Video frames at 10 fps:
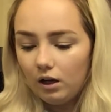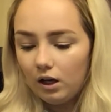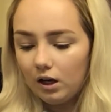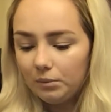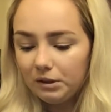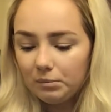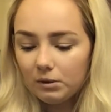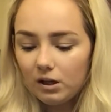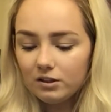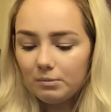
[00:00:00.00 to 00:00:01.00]
Lip
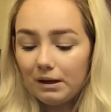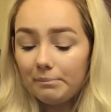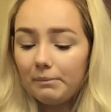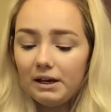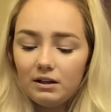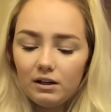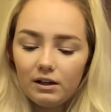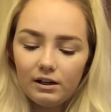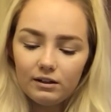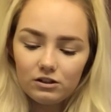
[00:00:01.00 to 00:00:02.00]
gloss by Make
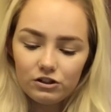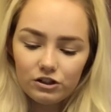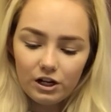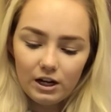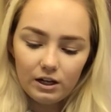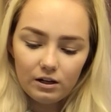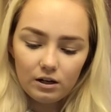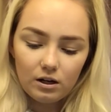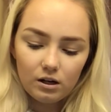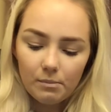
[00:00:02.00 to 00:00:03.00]
in the shade
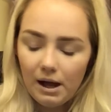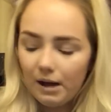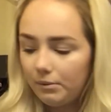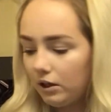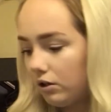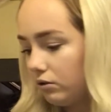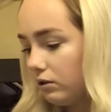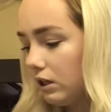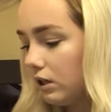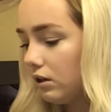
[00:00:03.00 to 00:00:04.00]

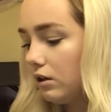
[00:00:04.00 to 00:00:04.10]
Abalone.